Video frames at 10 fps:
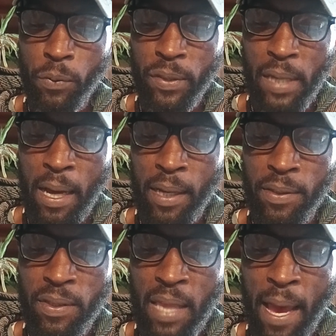
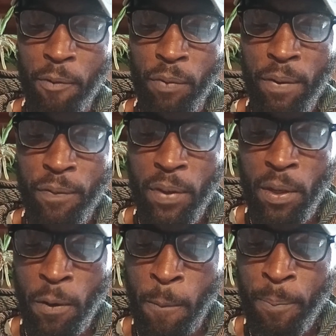signs that
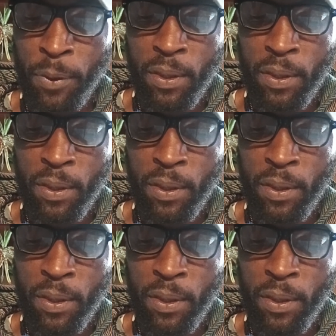reveal